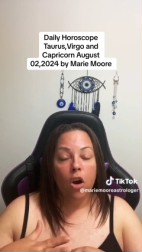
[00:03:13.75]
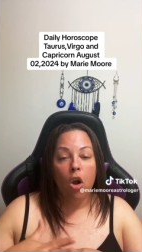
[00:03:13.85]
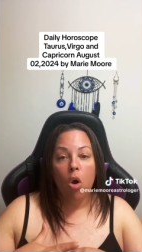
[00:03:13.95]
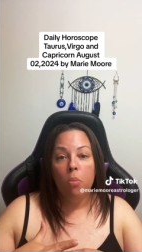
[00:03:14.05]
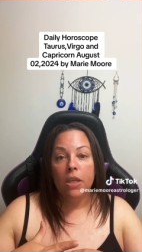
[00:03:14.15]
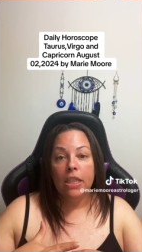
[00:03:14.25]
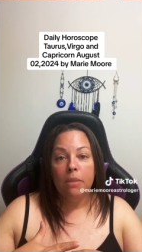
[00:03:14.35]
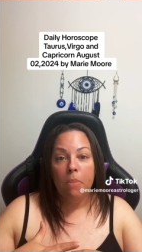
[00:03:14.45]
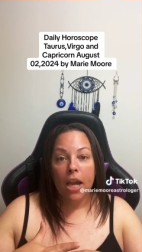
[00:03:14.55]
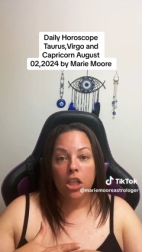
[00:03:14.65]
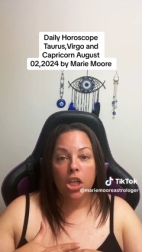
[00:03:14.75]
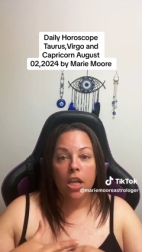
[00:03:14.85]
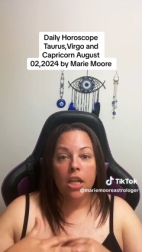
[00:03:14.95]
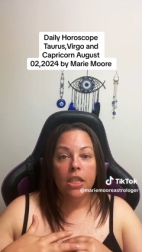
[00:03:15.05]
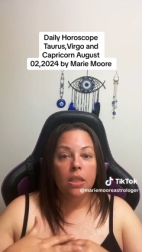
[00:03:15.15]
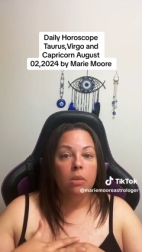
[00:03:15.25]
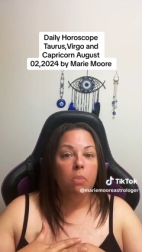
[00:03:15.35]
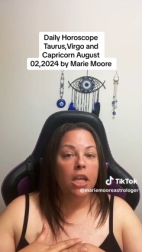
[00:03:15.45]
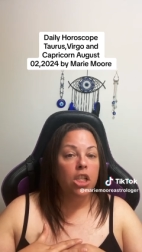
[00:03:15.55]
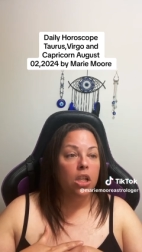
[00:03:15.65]
a home inspection,
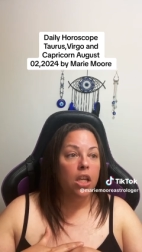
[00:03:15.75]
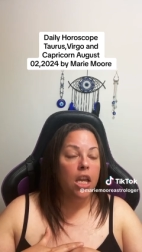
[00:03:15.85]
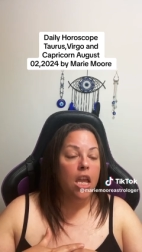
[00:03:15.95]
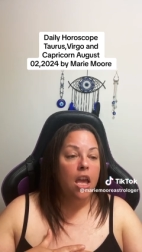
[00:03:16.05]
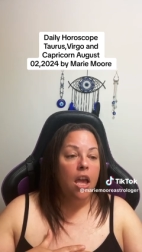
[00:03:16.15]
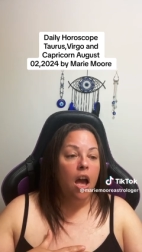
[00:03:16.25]
especially